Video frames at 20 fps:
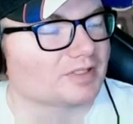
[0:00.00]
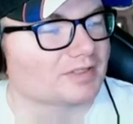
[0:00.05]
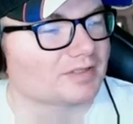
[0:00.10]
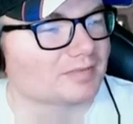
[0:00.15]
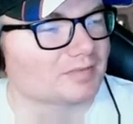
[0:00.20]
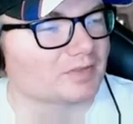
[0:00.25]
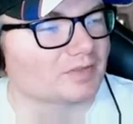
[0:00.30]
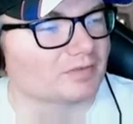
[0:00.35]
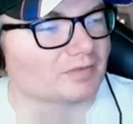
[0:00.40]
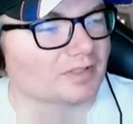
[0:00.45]
there have been
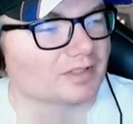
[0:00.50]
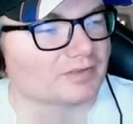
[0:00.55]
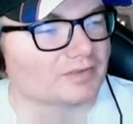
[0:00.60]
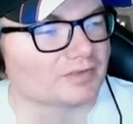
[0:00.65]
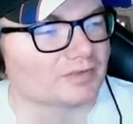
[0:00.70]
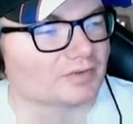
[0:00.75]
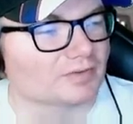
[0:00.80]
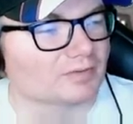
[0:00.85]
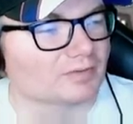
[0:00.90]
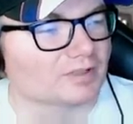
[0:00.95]
some good
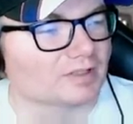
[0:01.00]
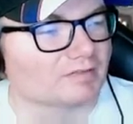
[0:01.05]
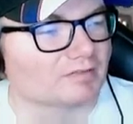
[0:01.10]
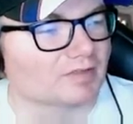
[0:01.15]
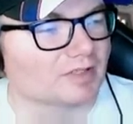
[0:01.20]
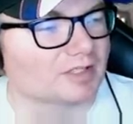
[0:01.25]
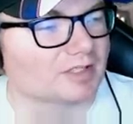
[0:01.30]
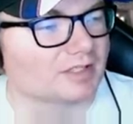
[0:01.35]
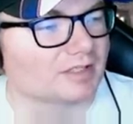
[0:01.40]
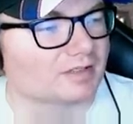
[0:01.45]
races or
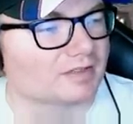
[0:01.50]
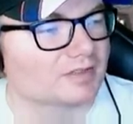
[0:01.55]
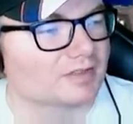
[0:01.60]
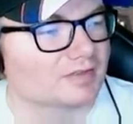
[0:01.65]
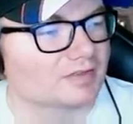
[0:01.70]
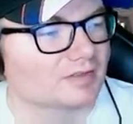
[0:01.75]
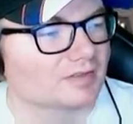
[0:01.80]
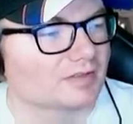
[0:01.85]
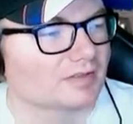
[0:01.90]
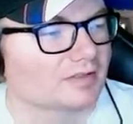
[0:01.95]
whatever i
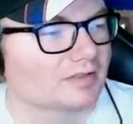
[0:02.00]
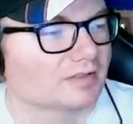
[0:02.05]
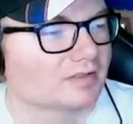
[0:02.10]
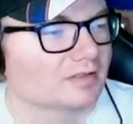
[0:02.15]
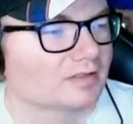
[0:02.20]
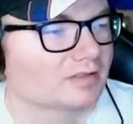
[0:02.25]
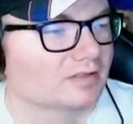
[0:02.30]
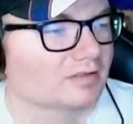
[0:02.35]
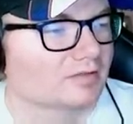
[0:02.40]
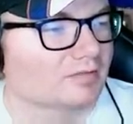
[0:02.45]
guess
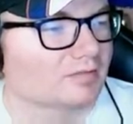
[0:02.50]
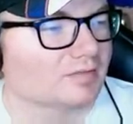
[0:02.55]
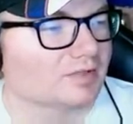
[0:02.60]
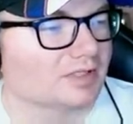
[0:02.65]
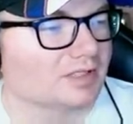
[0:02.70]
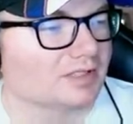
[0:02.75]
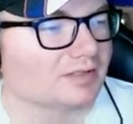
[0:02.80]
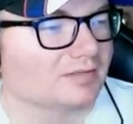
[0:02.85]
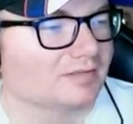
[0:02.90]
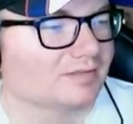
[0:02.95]

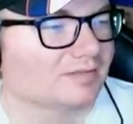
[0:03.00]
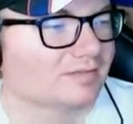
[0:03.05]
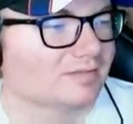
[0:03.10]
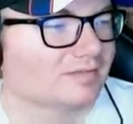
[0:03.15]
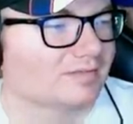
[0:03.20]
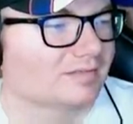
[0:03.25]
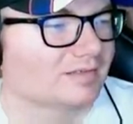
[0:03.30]
but